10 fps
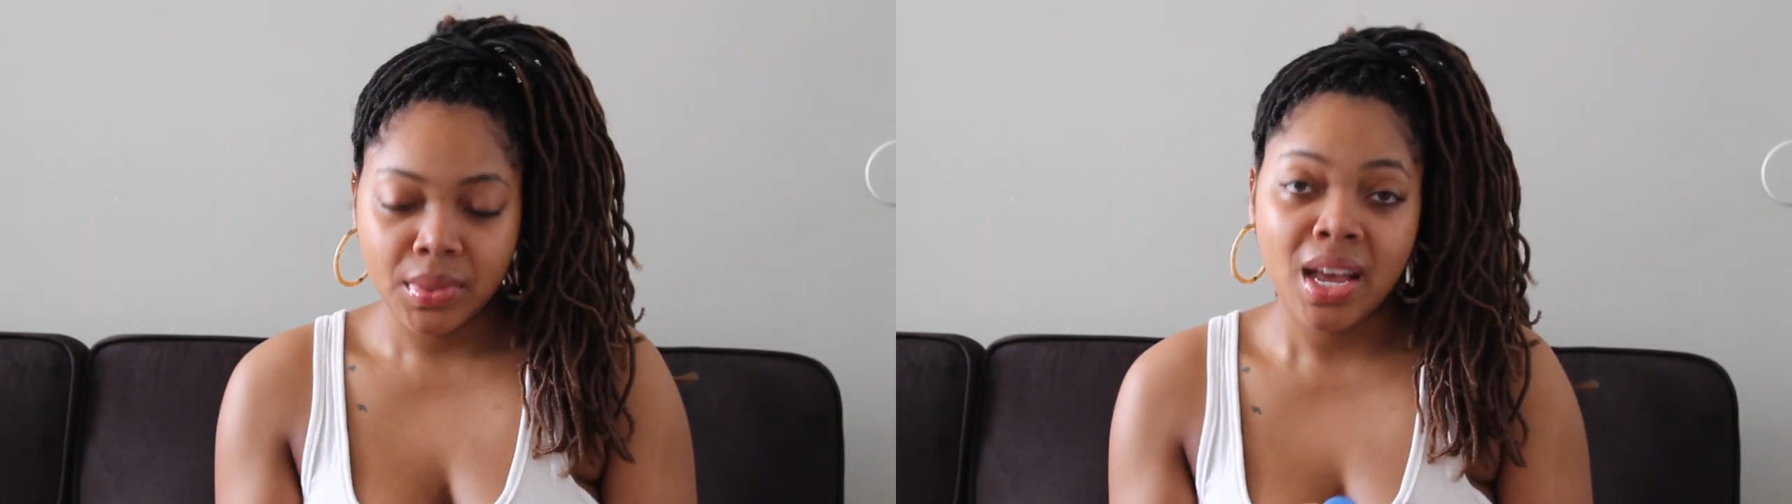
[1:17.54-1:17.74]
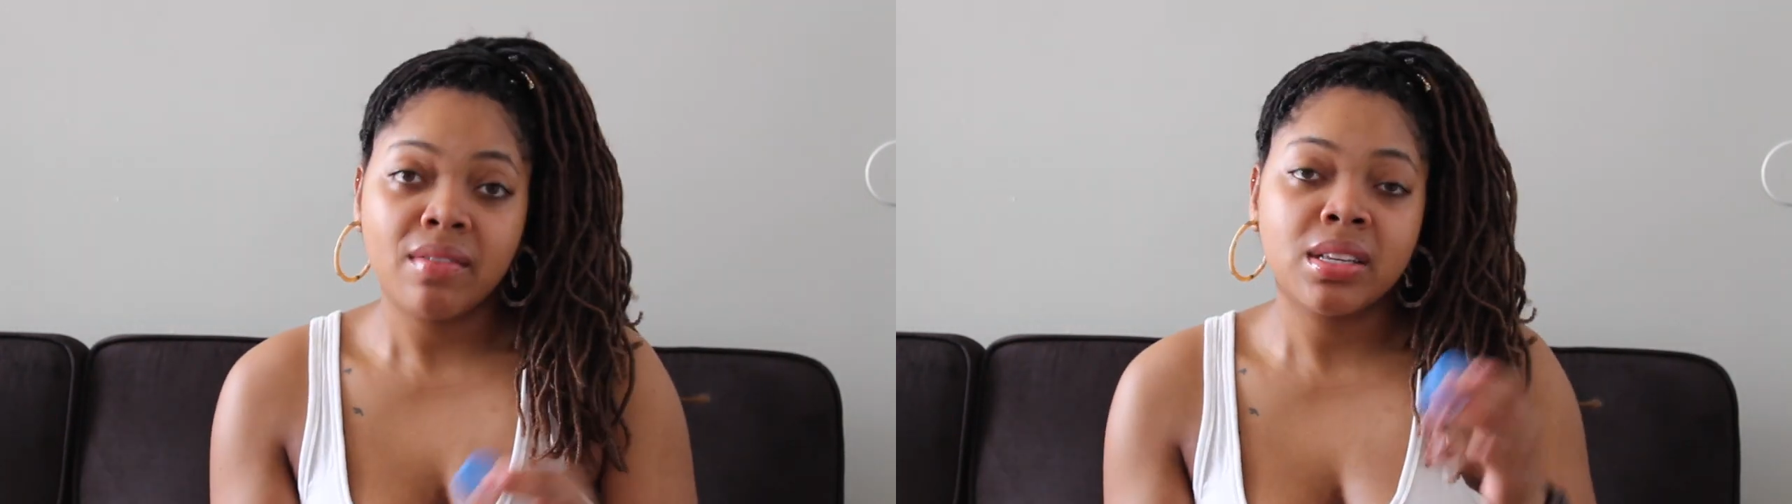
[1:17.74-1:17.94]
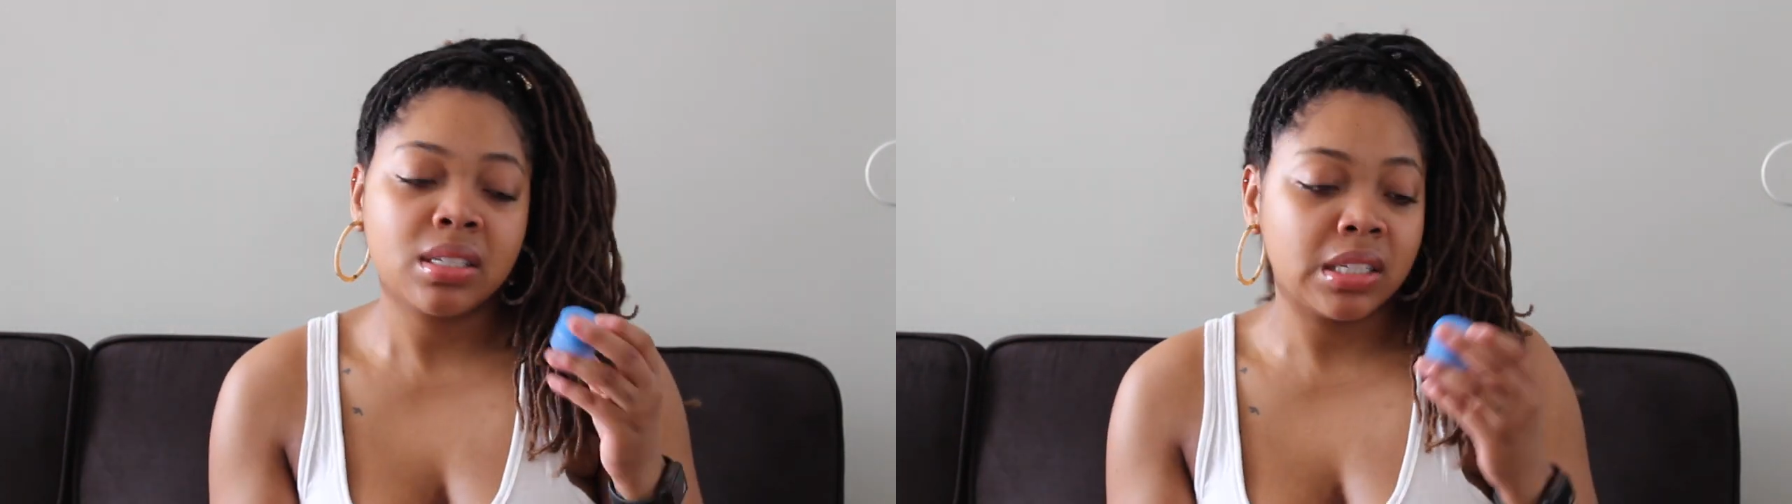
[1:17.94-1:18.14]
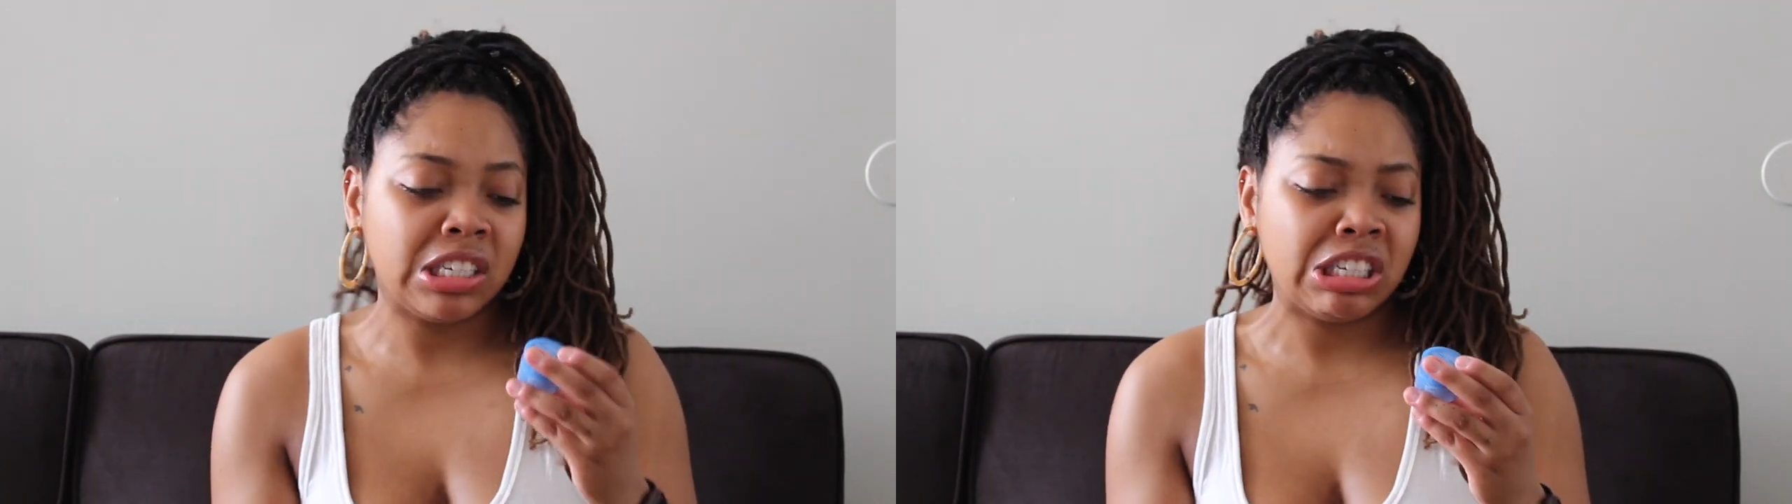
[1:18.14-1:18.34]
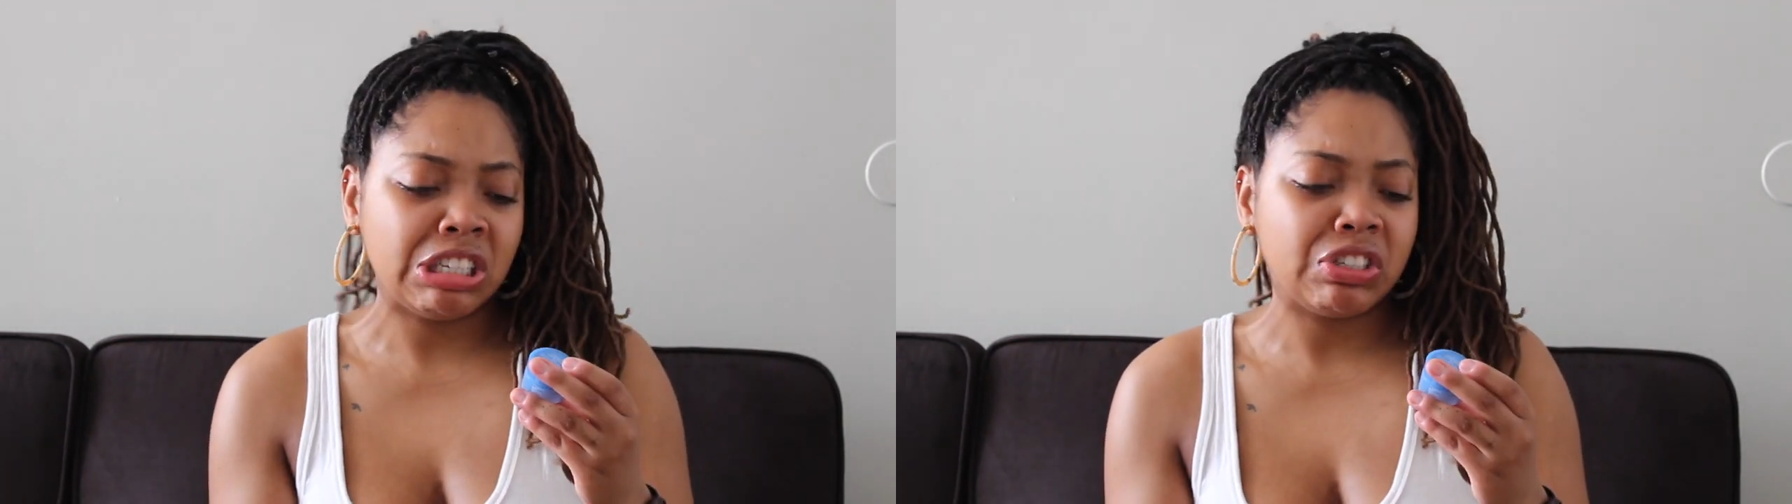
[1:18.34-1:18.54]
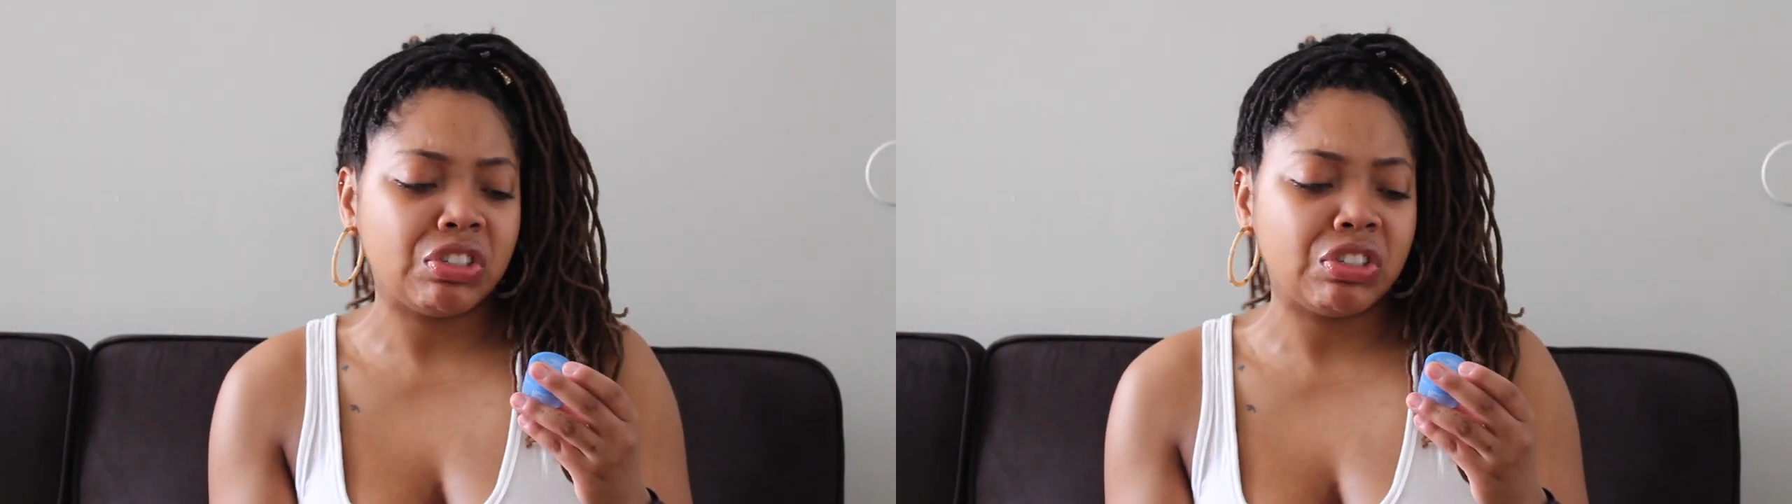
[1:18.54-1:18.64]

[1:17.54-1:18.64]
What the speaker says: I have this Laneige,